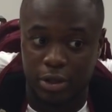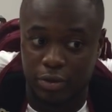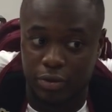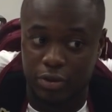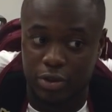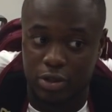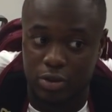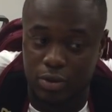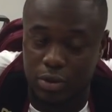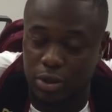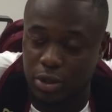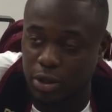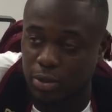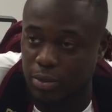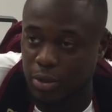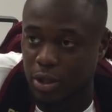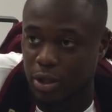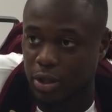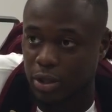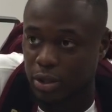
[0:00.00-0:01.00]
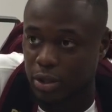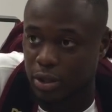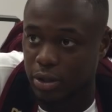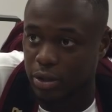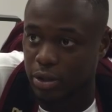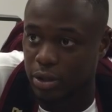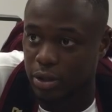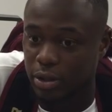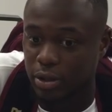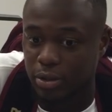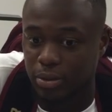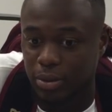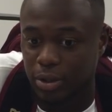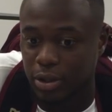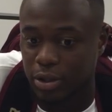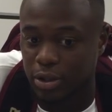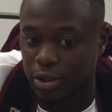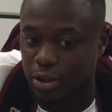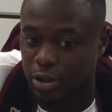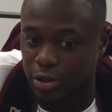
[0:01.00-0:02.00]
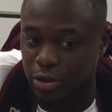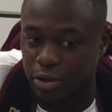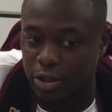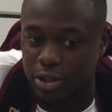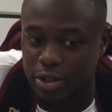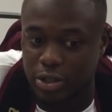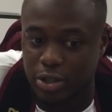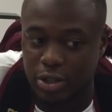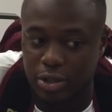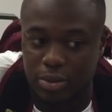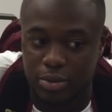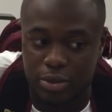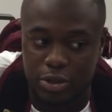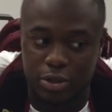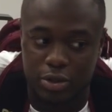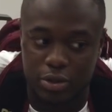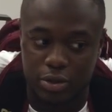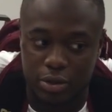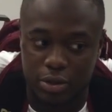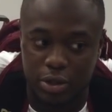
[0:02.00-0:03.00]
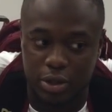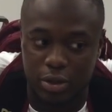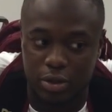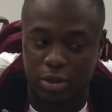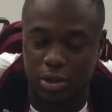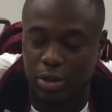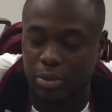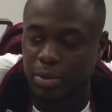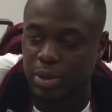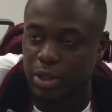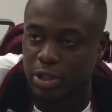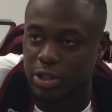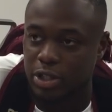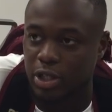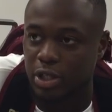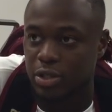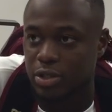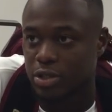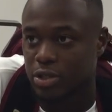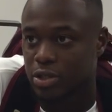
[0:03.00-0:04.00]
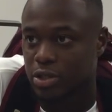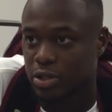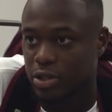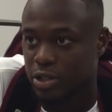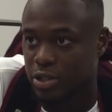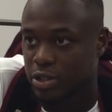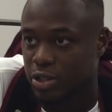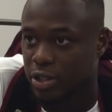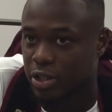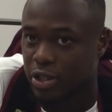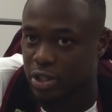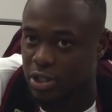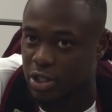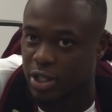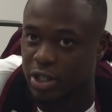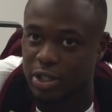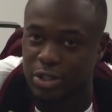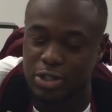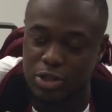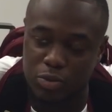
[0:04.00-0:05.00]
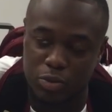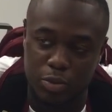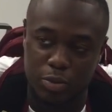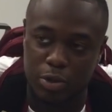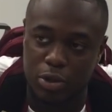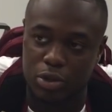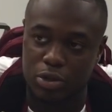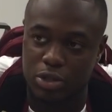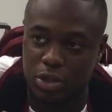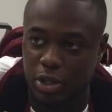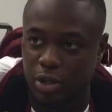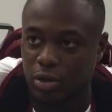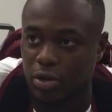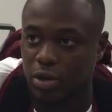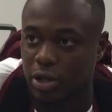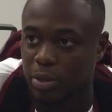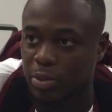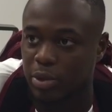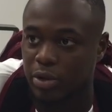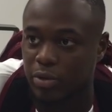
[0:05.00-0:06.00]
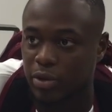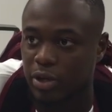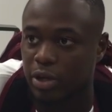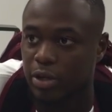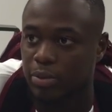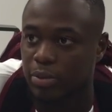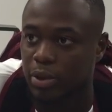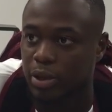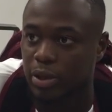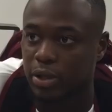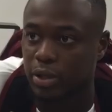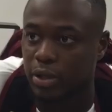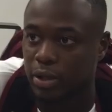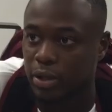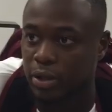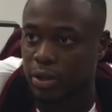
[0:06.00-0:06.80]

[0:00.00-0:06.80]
Division I AA, they're a great team. So they go come in and challenge us. And this state, it's like the Super Bowl, so they go come in ready to play.